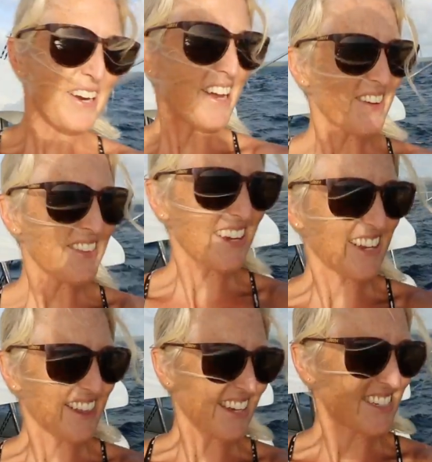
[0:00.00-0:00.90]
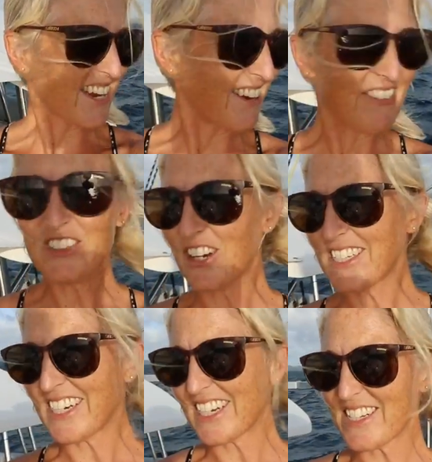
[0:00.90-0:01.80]
One other thing that's kind of
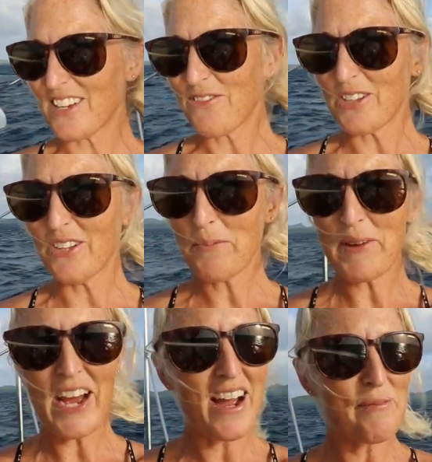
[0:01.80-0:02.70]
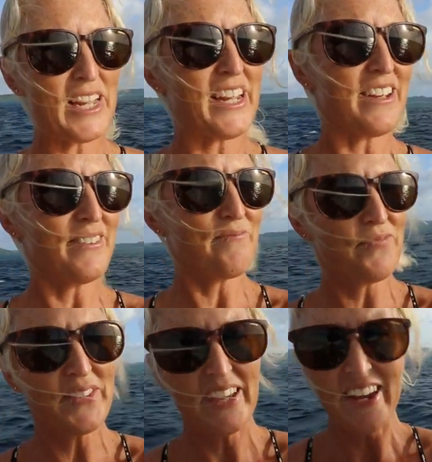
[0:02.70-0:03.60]
interesting is if you look behind me,
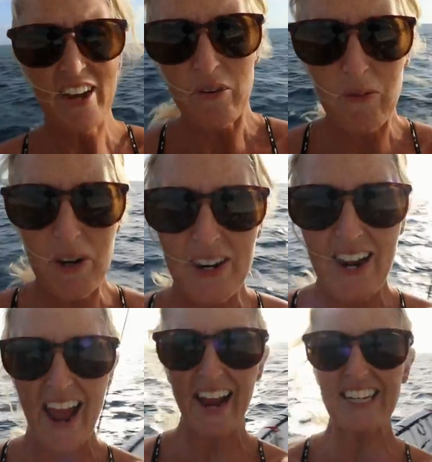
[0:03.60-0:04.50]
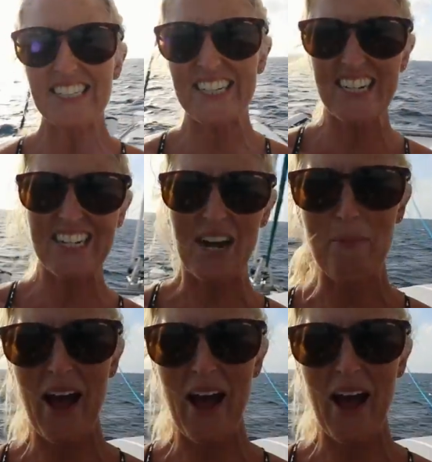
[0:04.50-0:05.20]
we're exiting a